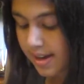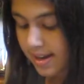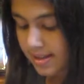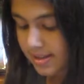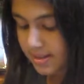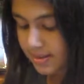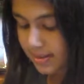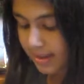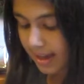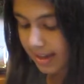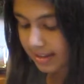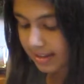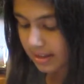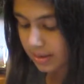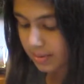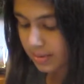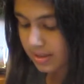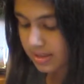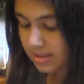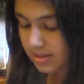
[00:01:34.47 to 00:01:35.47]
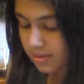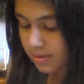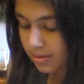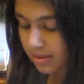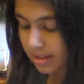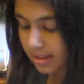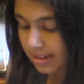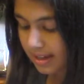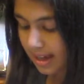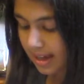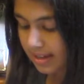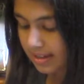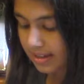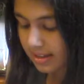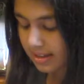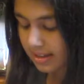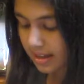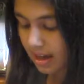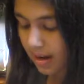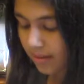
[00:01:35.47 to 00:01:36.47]
so that he was soon again
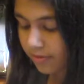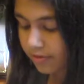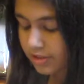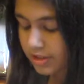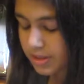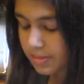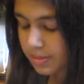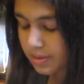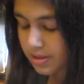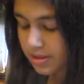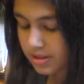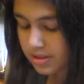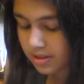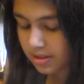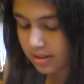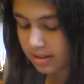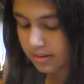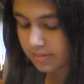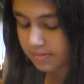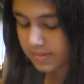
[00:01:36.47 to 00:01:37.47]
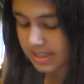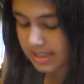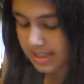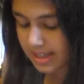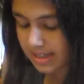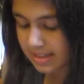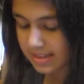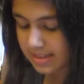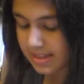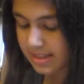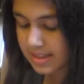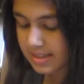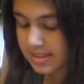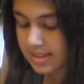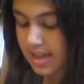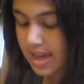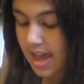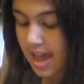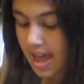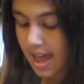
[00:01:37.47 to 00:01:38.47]
in comfortable circumstances
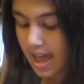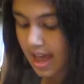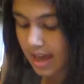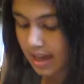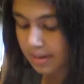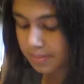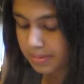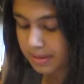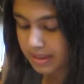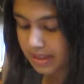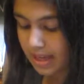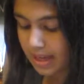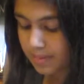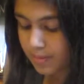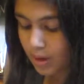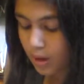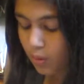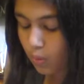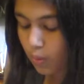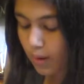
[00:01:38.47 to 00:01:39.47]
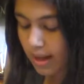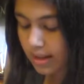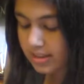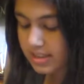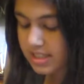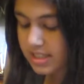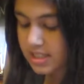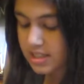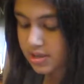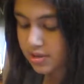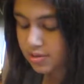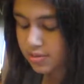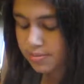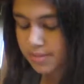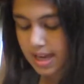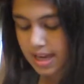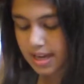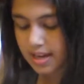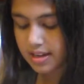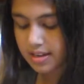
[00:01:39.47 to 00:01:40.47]
and became a well-to-do
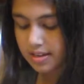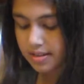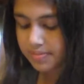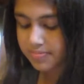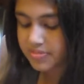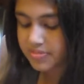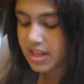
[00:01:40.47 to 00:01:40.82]
man.